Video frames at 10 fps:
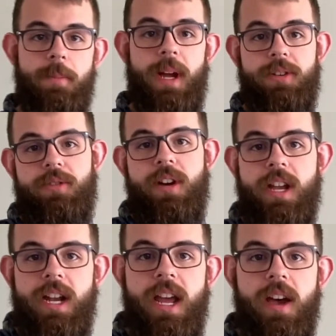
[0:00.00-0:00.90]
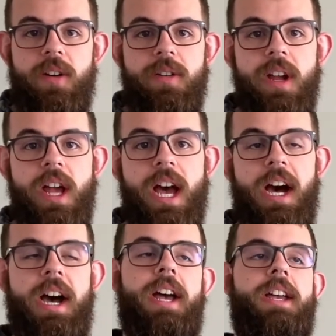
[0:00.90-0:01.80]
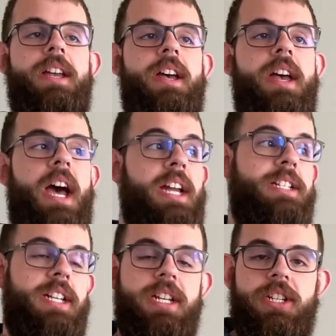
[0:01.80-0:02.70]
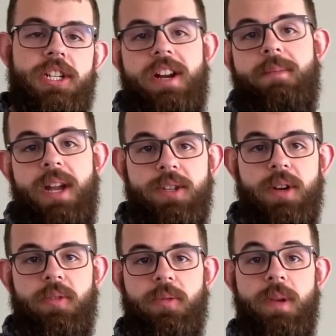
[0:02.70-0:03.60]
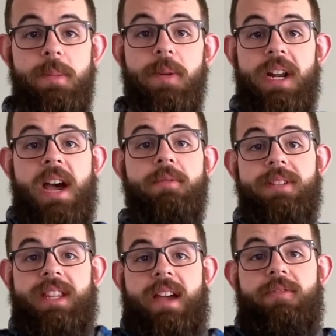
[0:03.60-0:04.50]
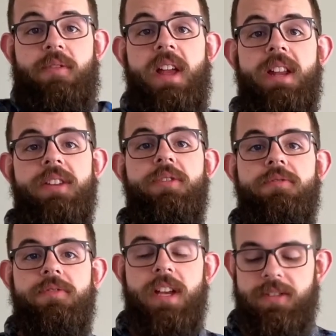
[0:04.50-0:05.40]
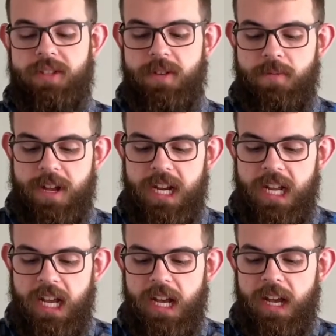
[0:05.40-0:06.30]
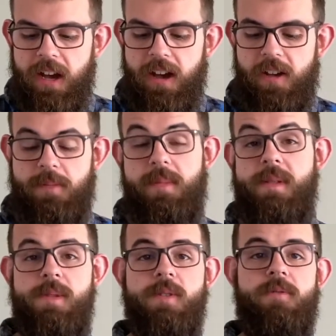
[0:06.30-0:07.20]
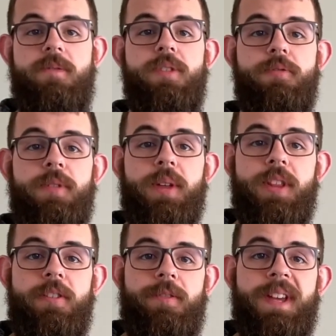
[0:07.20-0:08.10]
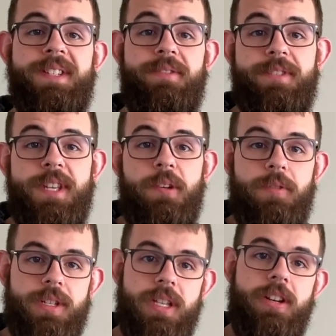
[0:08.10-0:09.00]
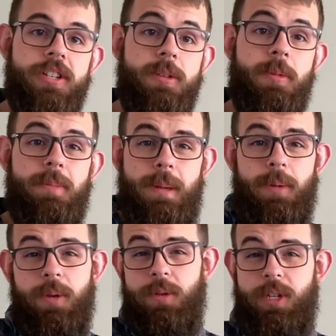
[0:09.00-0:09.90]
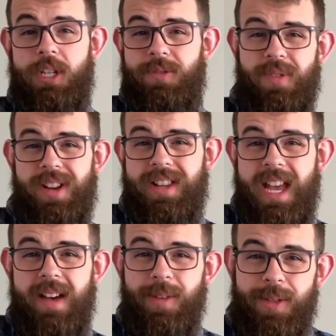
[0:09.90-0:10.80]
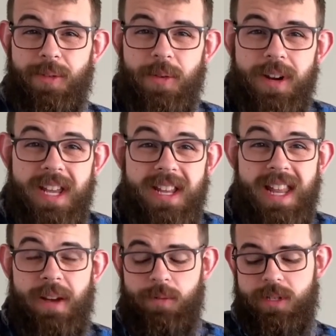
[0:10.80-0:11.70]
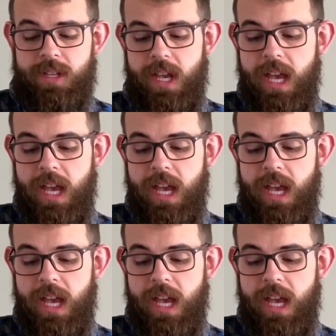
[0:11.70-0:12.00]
my truck and how I didn't share my truck with people, and I was that friend who failed someone. Maybe you felt the effects of selfish leadership, of people who just wanted to have authority, and that was